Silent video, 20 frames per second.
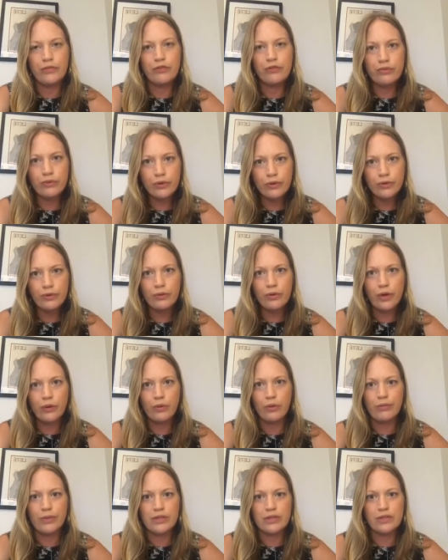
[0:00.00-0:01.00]
through a
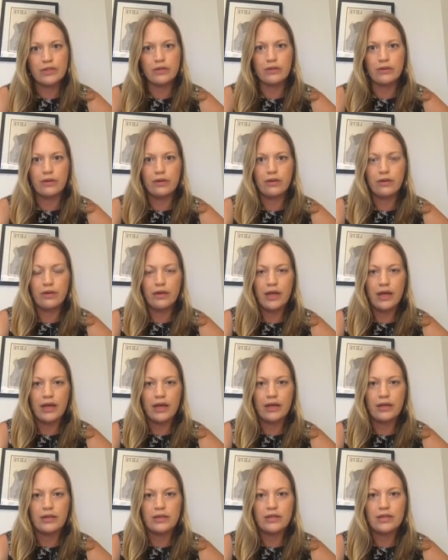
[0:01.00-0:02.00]
women's circle
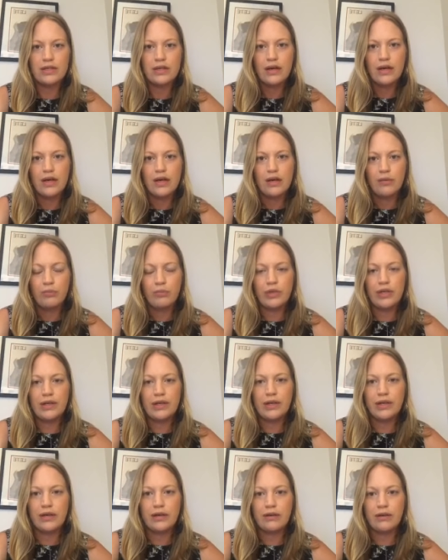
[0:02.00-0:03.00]
and
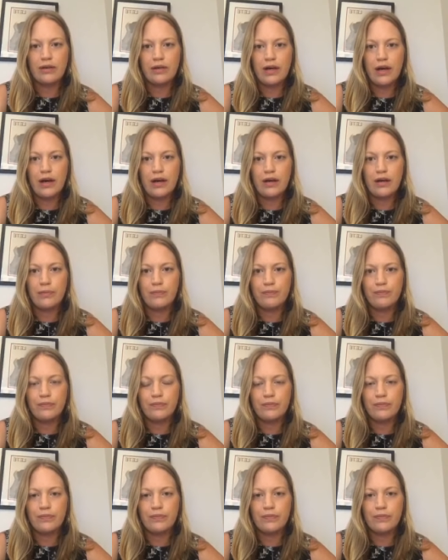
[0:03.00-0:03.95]
being, um,